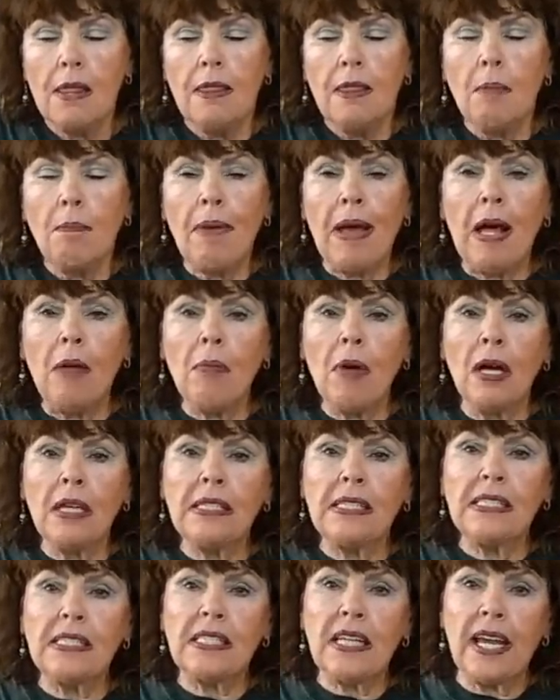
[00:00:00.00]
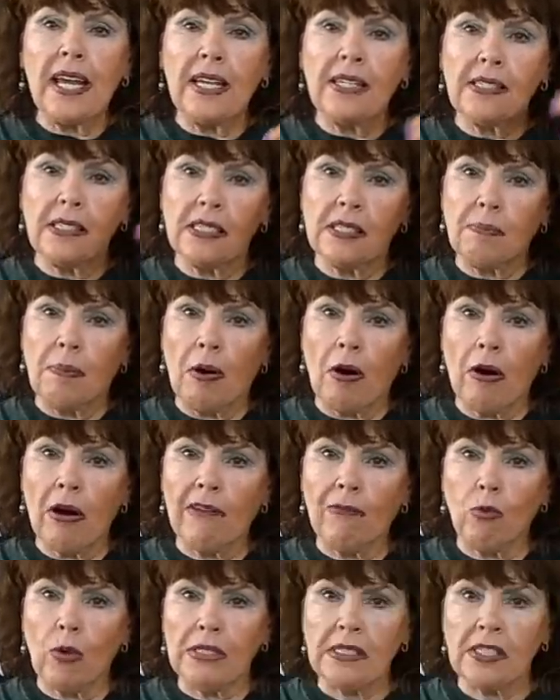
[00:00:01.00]
The Belmont Stakes is part
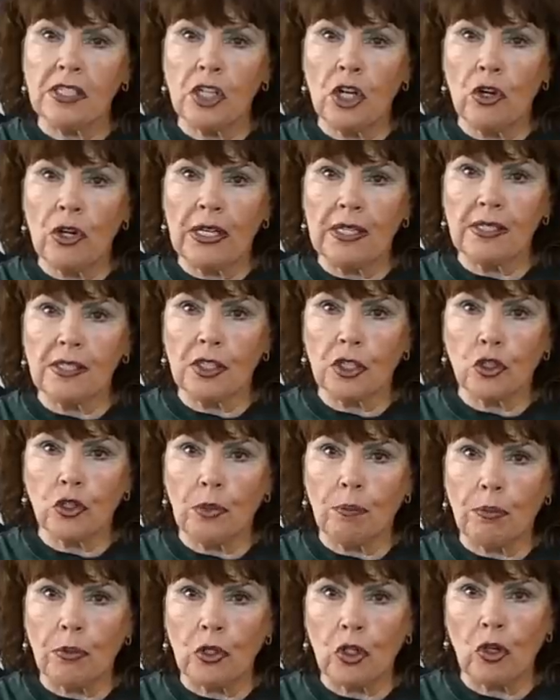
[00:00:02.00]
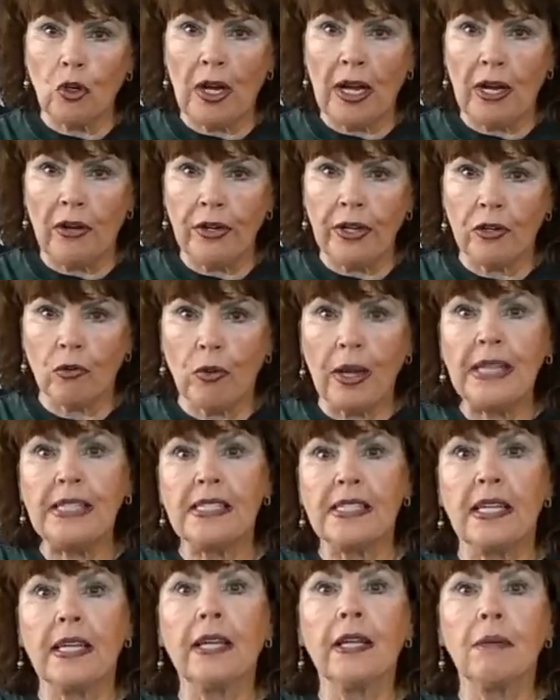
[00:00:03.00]
of what's known as the Triple Crown in
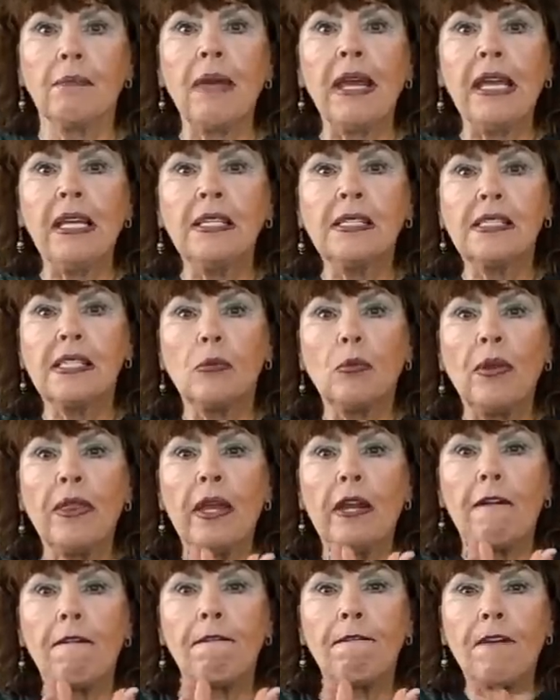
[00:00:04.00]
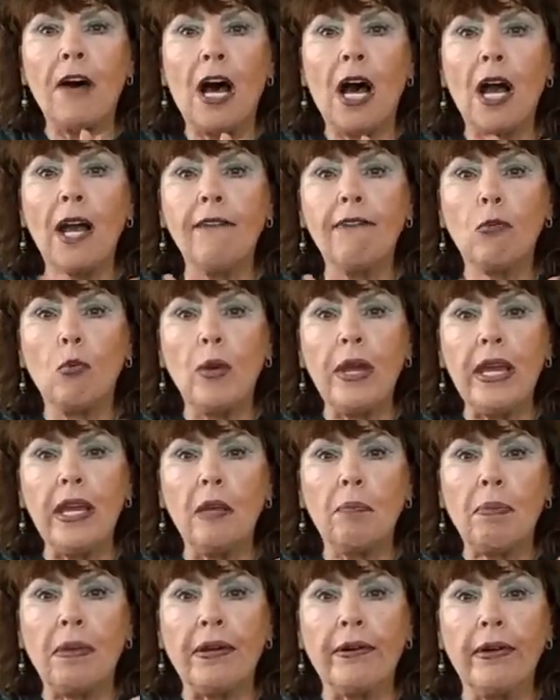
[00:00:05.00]
racing. It means that within a
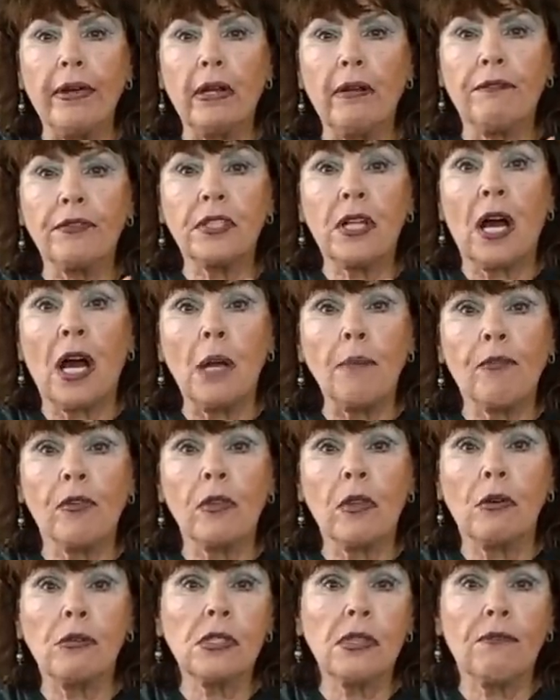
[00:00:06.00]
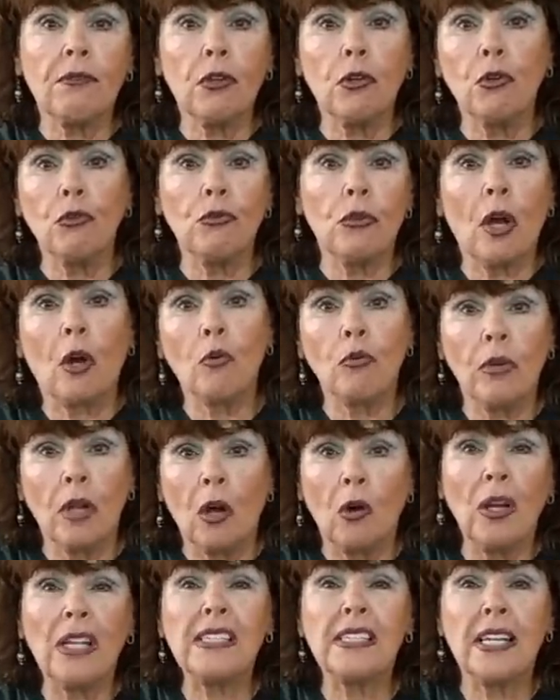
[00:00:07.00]
5-week period of time, for those of you who don't
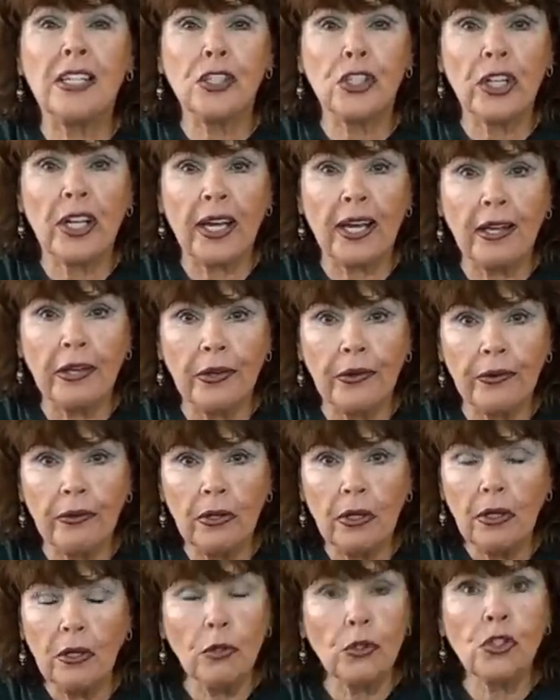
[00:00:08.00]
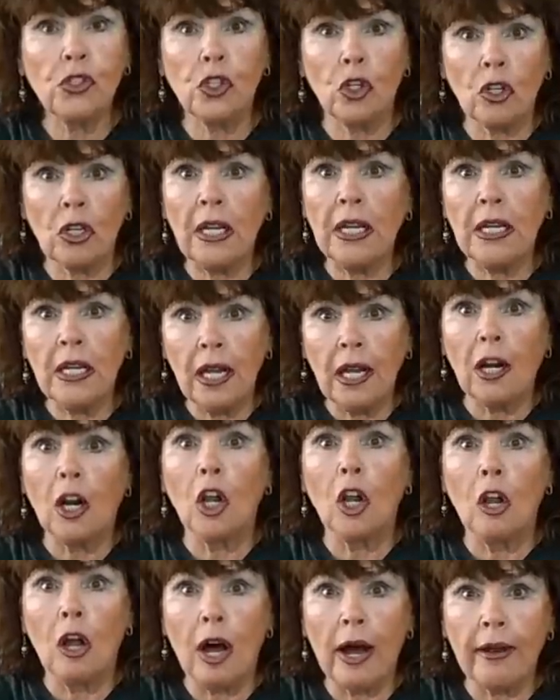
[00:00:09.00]
know, let's educate you. You certainly need a
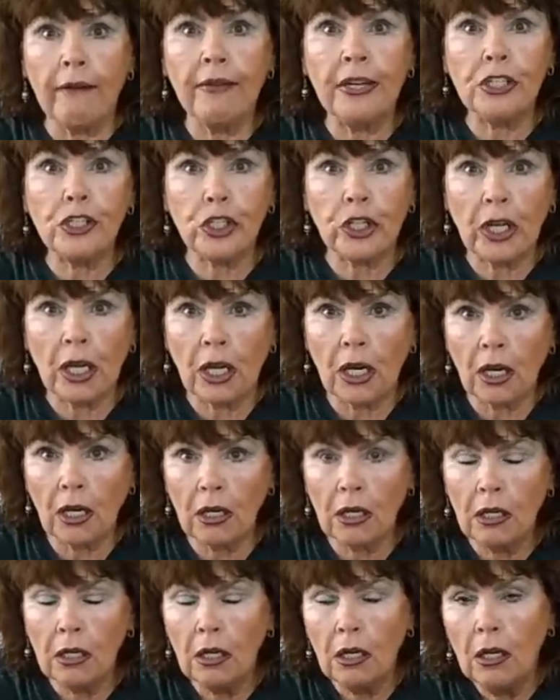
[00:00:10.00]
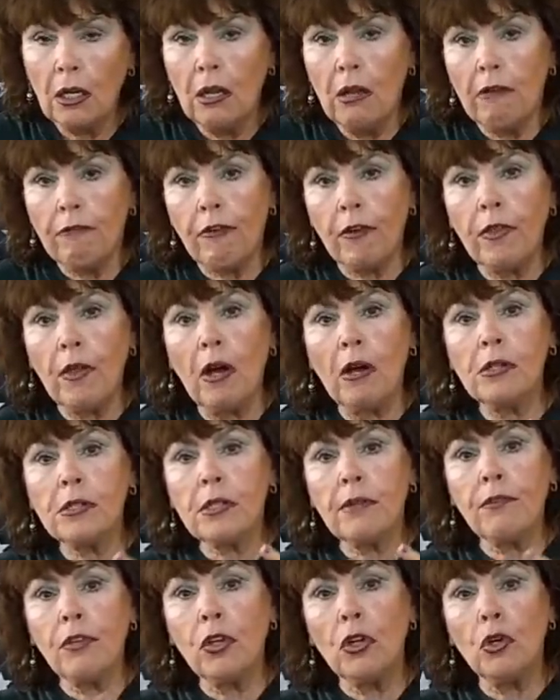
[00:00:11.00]
lot of educating. For
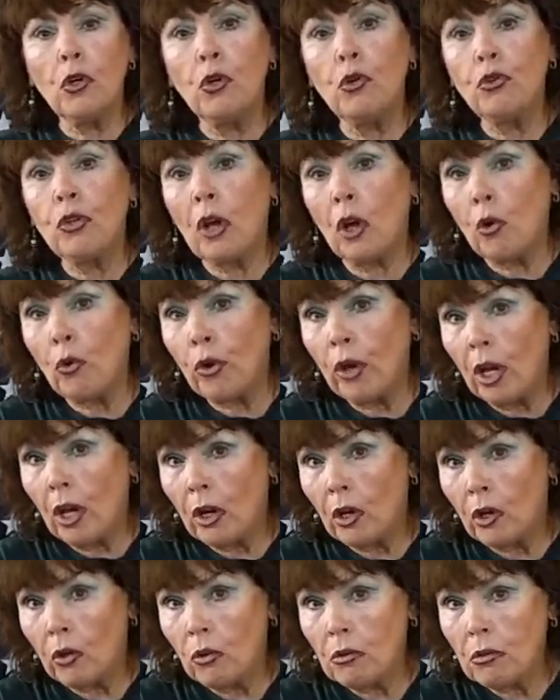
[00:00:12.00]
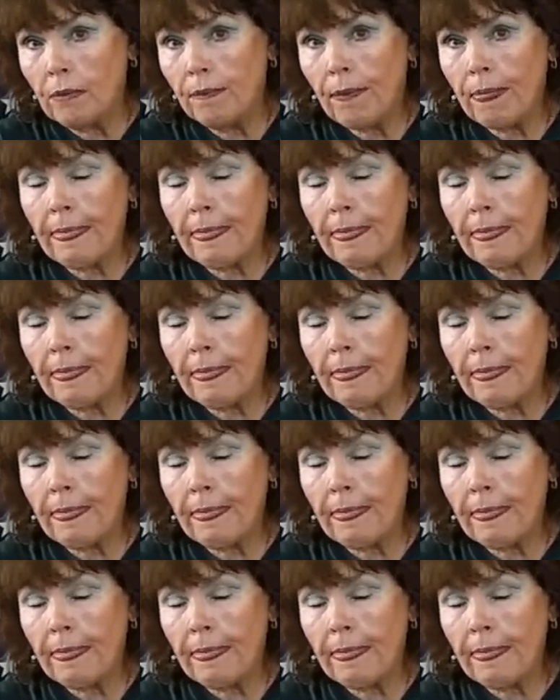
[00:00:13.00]
those of you who don't know,